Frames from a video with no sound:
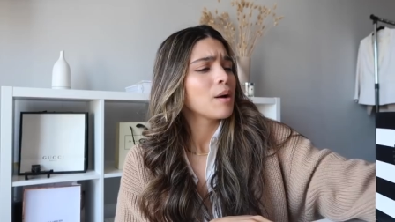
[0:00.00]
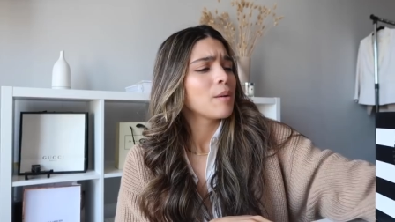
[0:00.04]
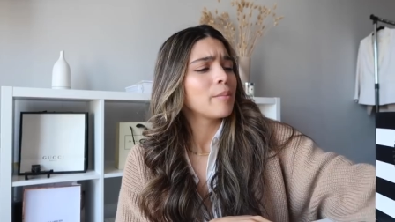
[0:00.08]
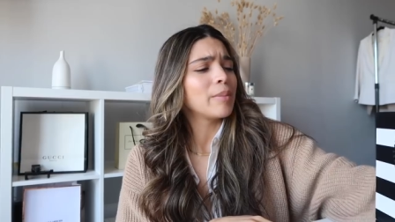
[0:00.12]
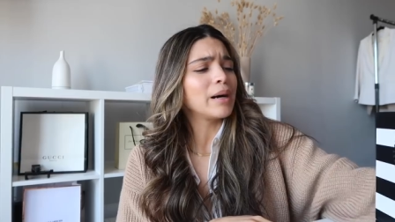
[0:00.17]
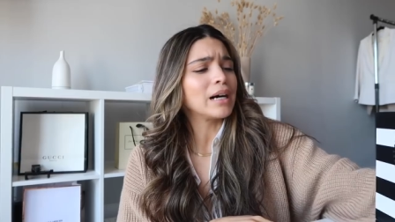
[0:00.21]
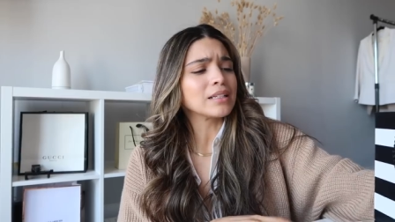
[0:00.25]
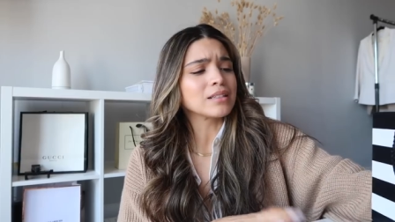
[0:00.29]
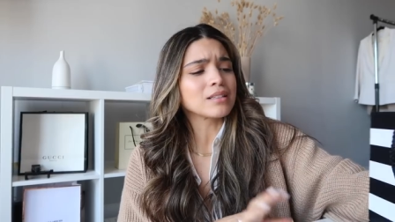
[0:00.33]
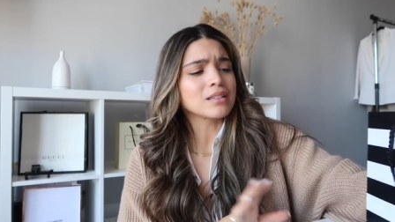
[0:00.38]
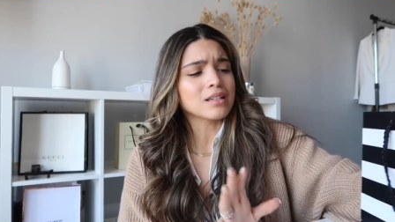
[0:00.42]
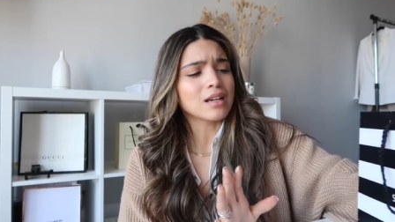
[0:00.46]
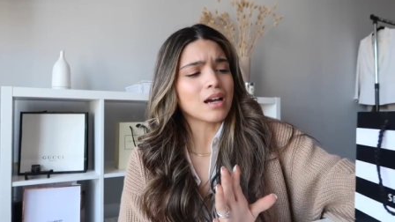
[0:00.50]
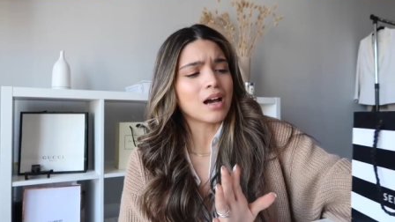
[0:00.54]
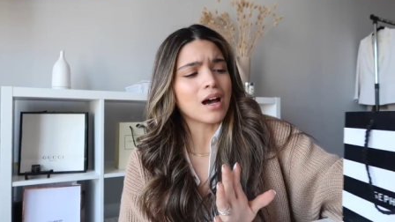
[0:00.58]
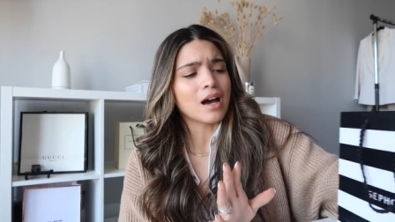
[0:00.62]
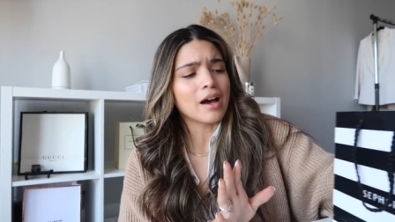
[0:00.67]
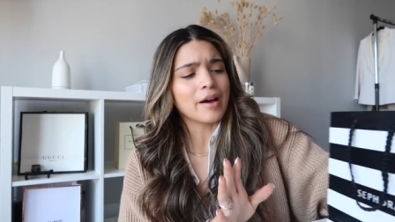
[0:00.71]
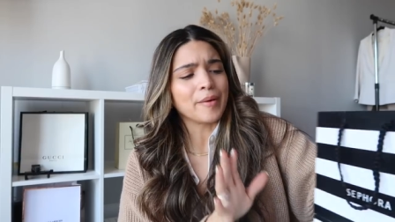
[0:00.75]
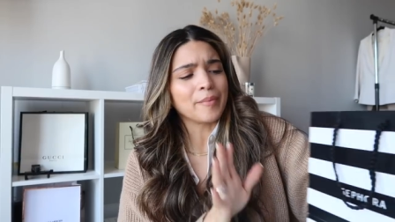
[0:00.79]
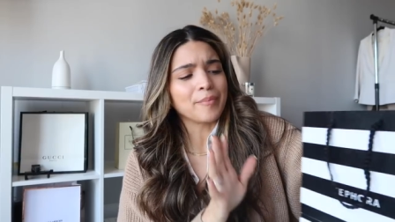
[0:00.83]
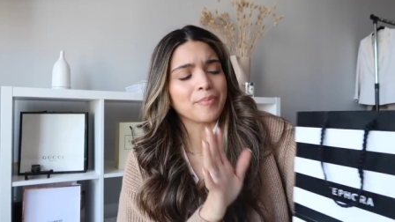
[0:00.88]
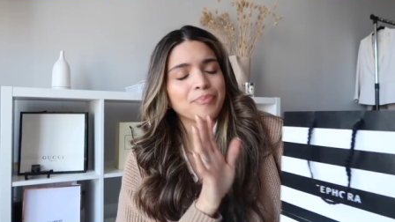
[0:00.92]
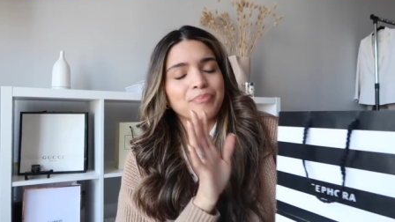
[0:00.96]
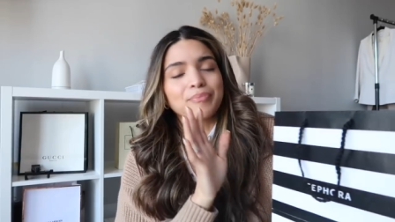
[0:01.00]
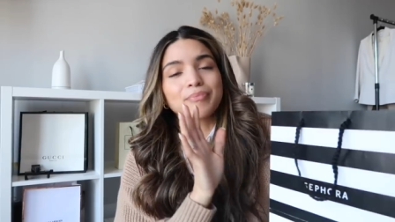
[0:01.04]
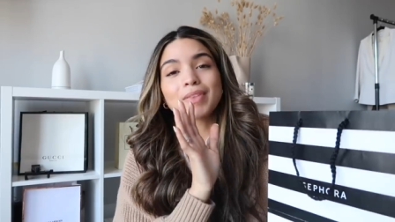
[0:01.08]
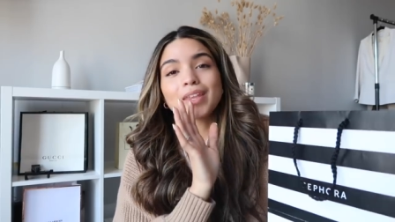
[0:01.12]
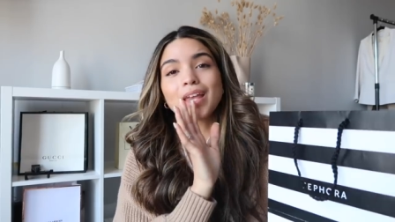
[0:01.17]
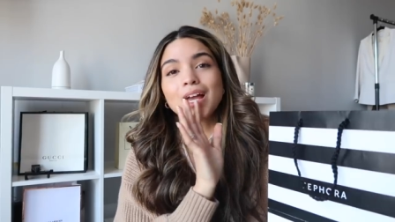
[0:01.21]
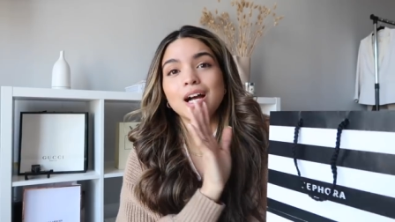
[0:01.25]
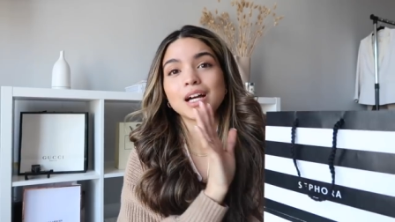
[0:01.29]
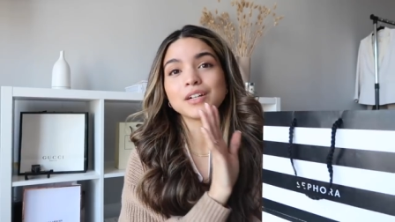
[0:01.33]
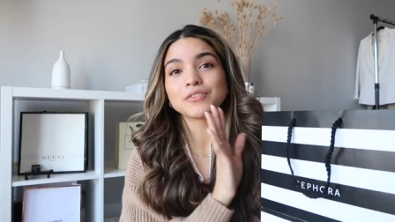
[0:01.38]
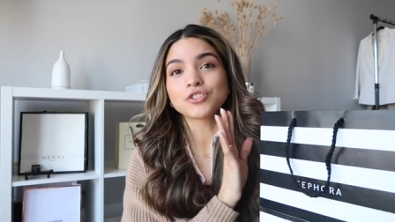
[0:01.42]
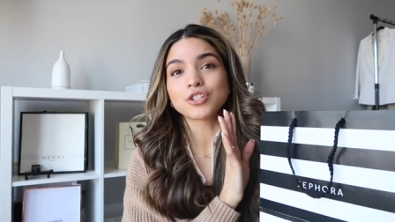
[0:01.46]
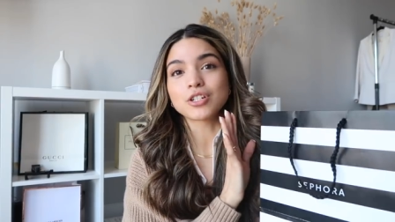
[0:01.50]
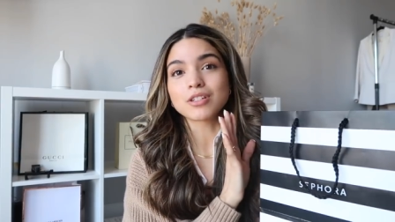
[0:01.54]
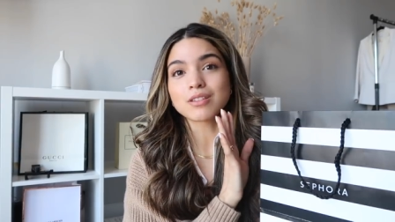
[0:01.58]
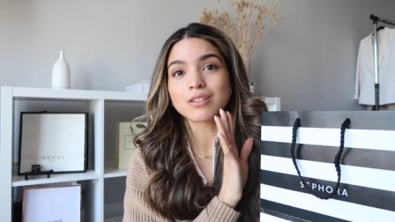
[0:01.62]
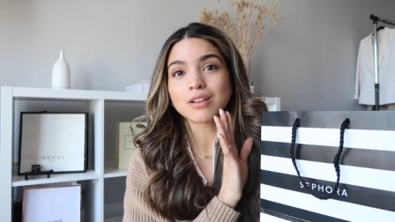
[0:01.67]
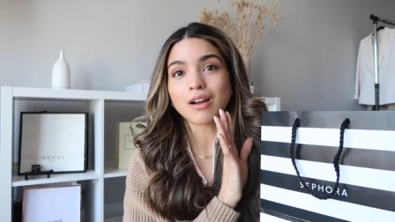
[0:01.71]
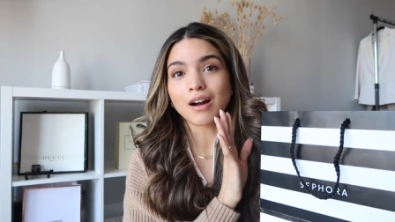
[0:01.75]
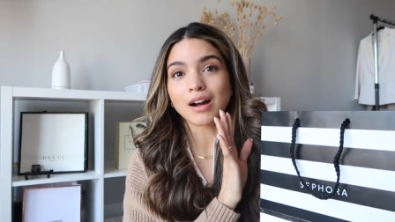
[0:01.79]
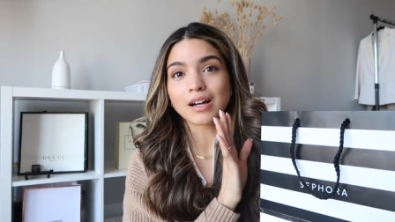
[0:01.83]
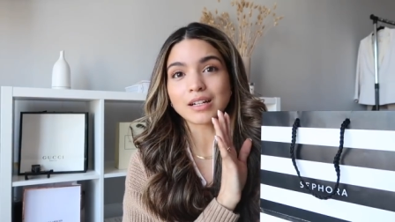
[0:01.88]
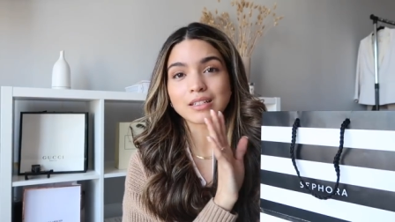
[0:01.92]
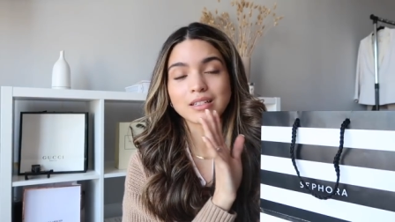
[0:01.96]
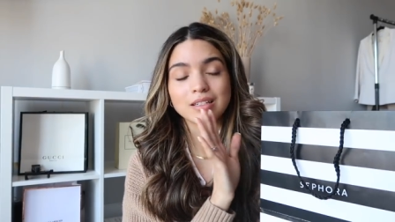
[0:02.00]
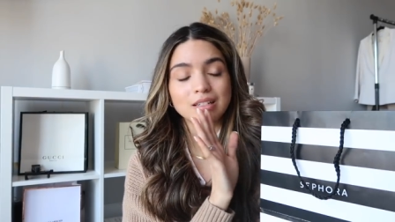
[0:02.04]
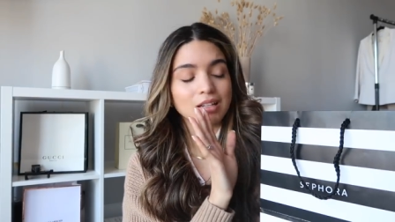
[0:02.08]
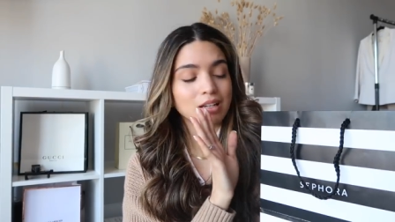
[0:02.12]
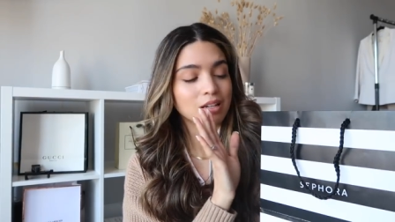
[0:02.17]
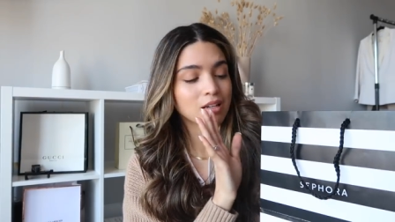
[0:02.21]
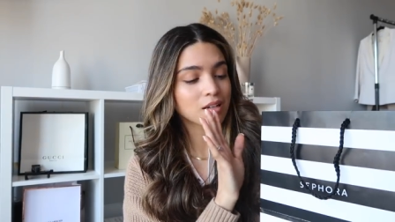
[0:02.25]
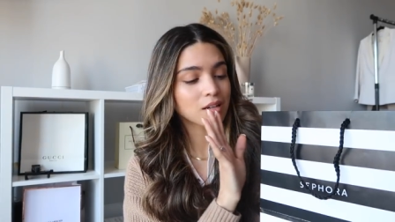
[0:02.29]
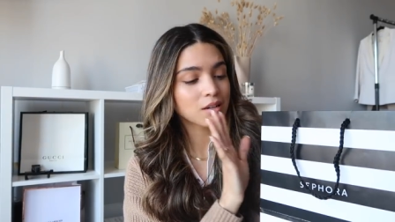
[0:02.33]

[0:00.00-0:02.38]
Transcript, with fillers: But um, I've just got